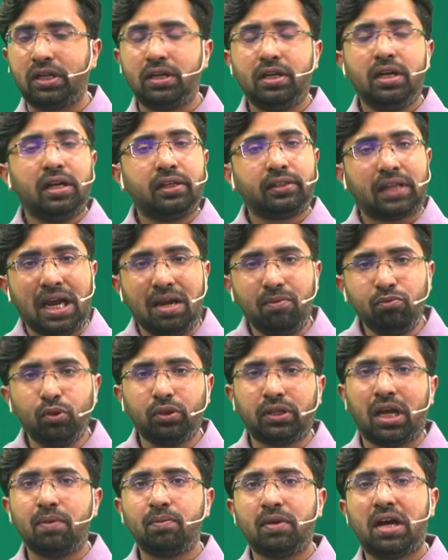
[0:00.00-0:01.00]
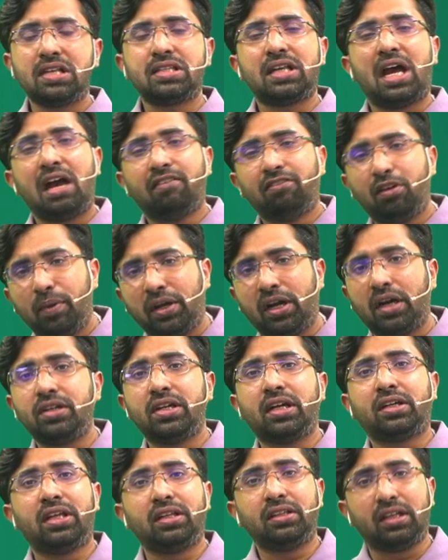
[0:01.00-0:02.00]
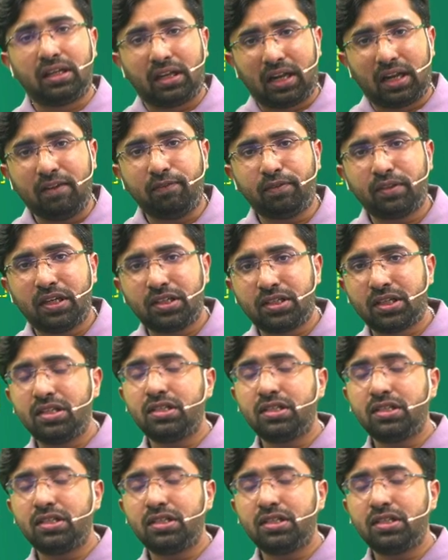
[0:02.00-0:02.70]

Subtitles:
Time to time, guys, I will be conducting the live sessions.